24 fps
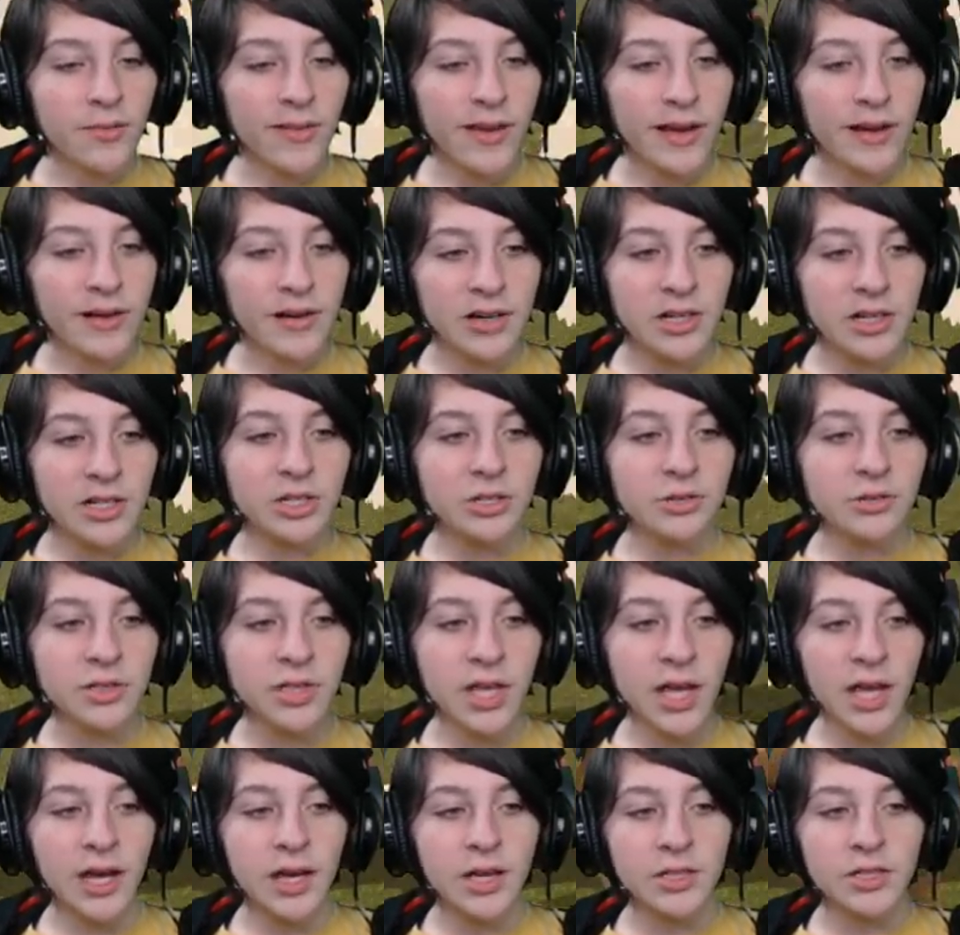my gosh, who's
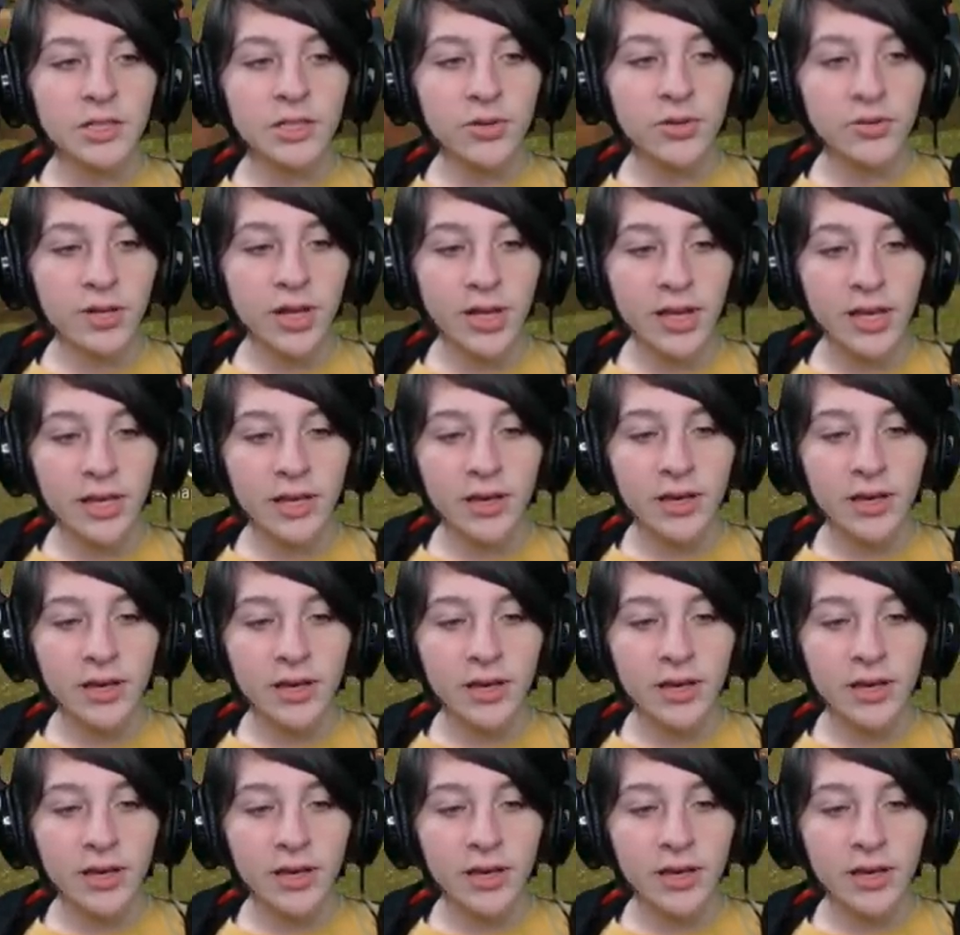that? Zodi.